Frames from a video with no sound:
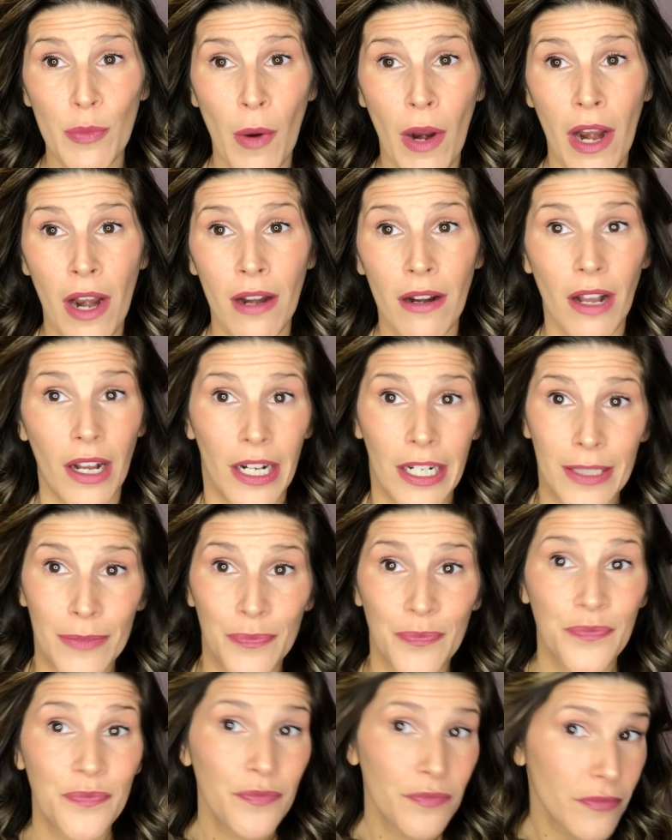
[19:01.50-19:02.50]
part,
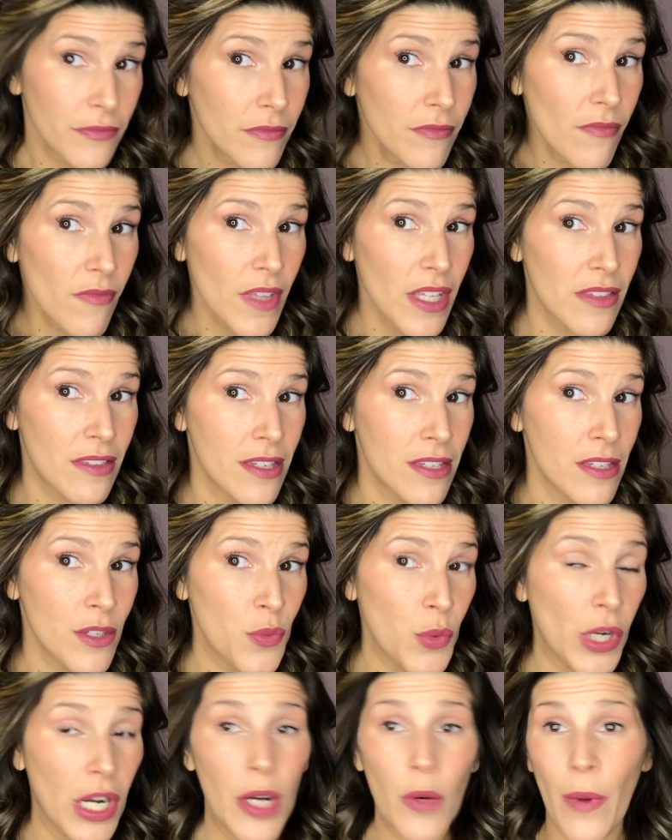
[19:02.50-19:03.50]
this is
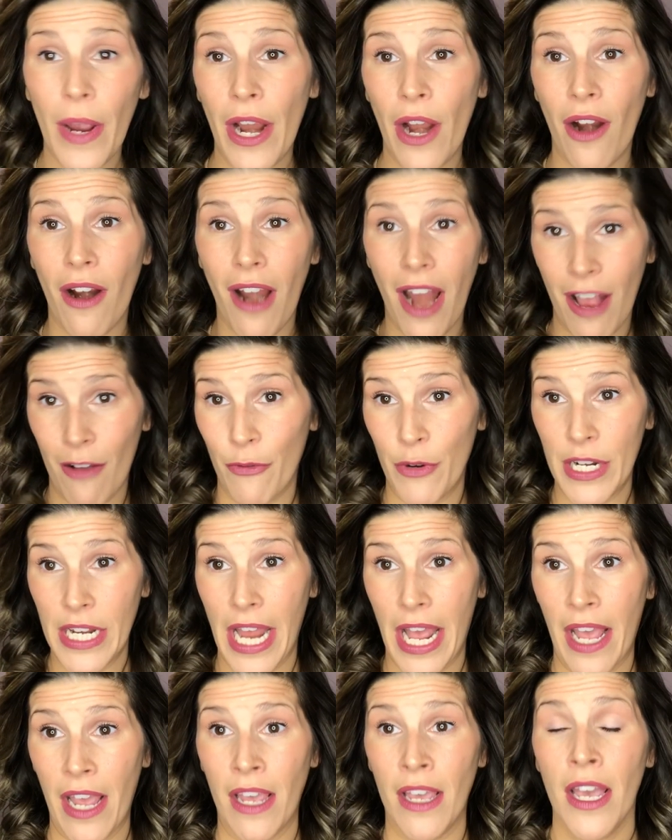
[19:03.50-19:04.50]
what I wear every
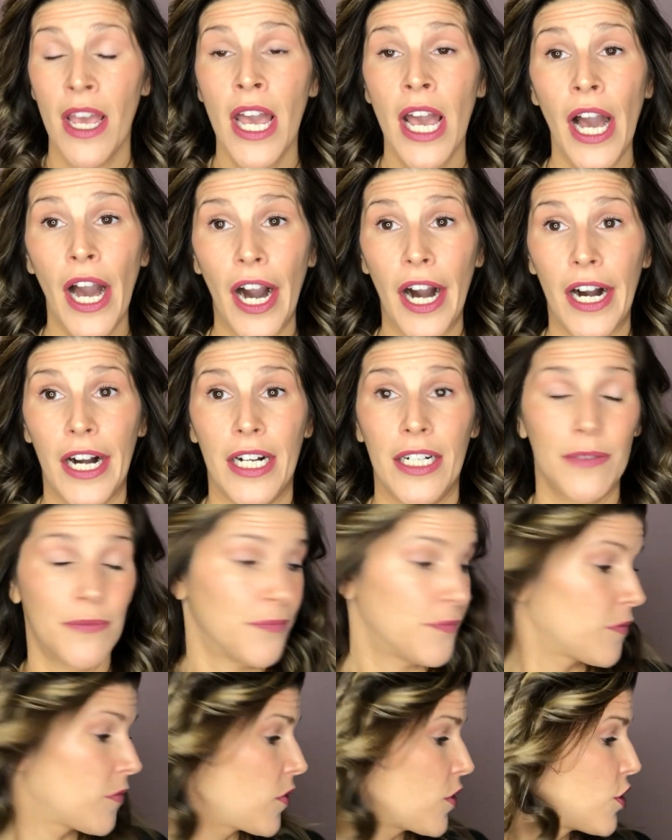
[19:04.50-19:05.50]
day
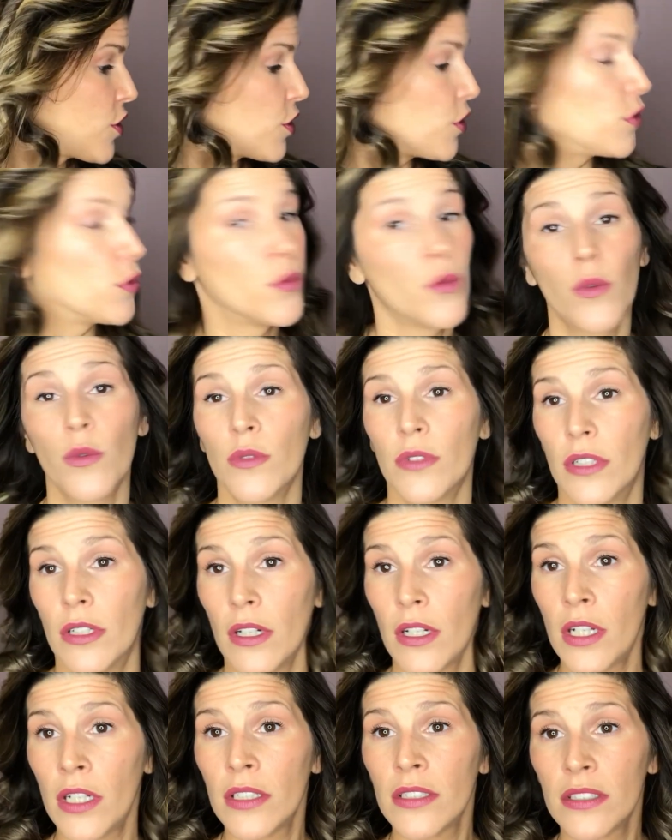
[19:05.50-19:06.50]
to
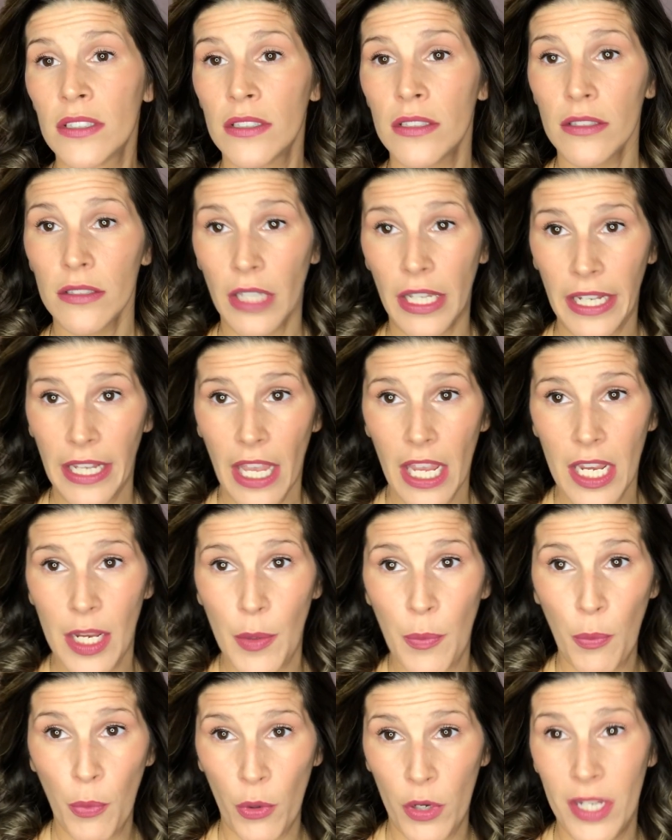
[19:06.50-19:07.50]
look like a
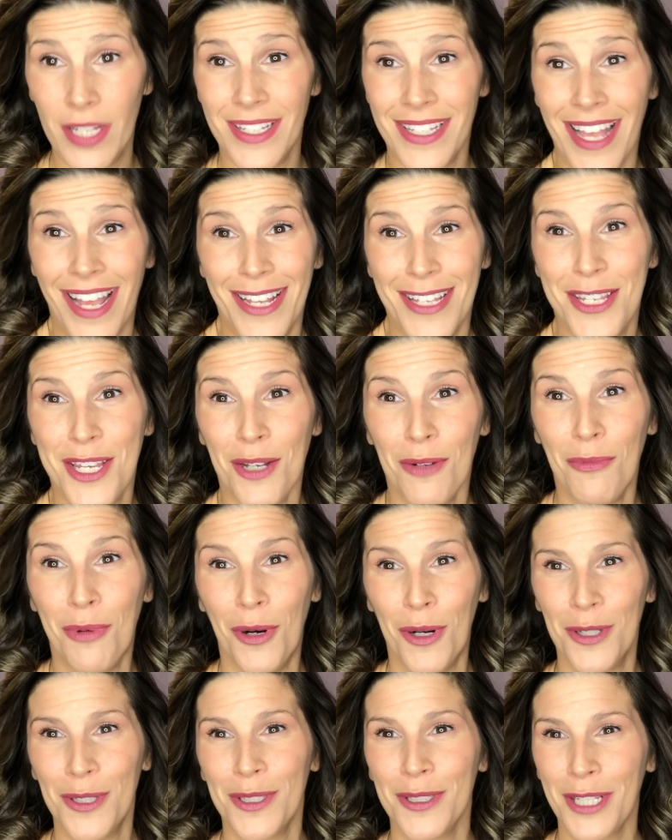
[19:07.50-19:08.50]

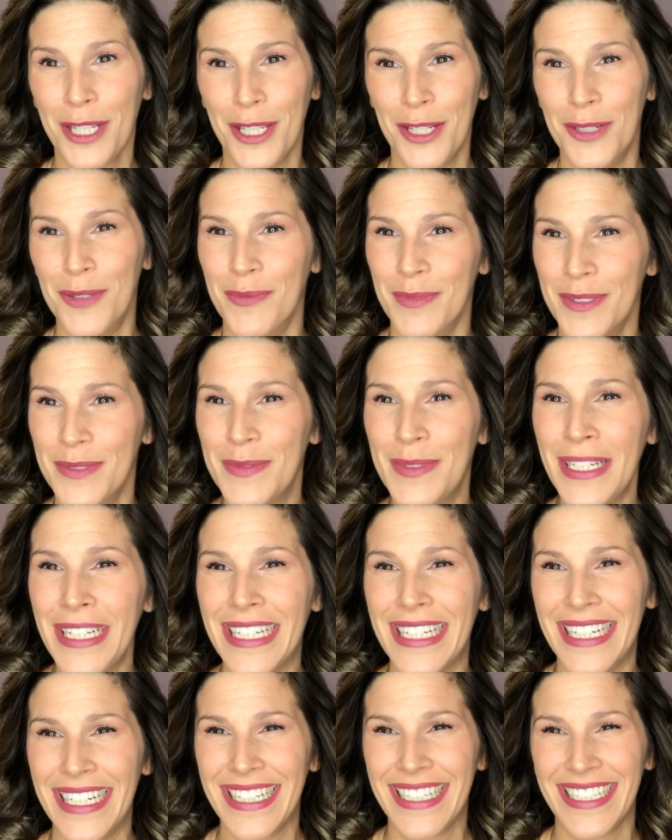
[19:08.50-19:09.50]
presentable human
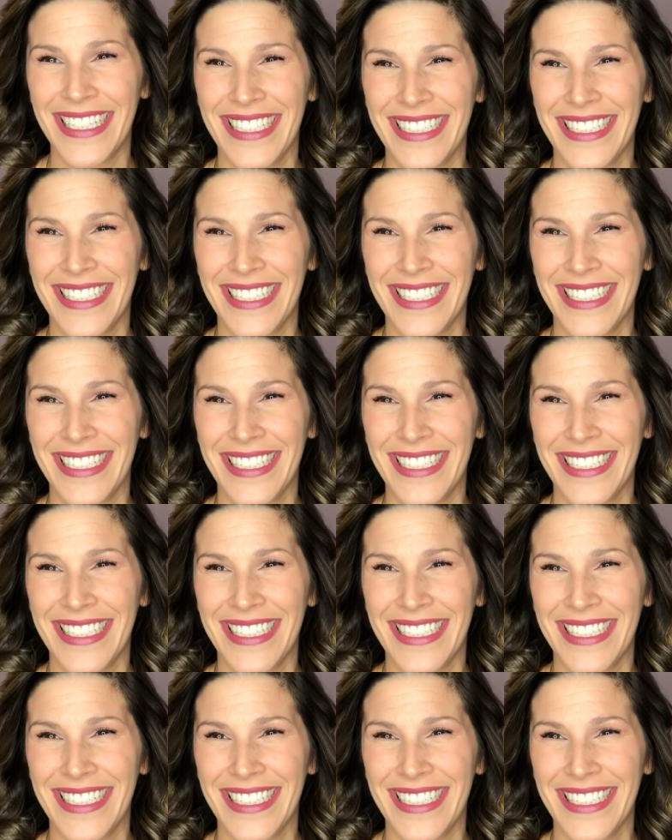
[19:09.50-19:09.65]
being.